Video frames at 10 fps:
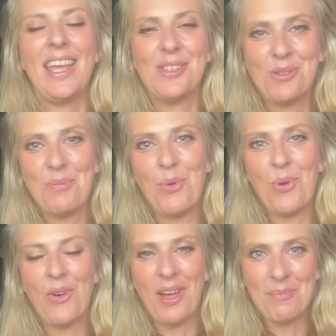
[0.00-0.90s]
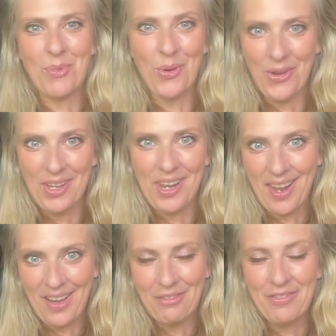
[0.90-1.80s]
into more and more
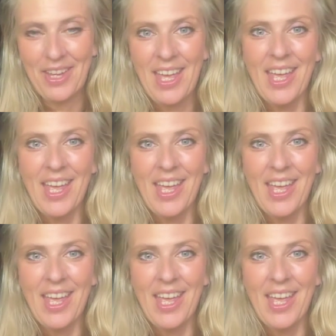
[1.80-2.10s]
love.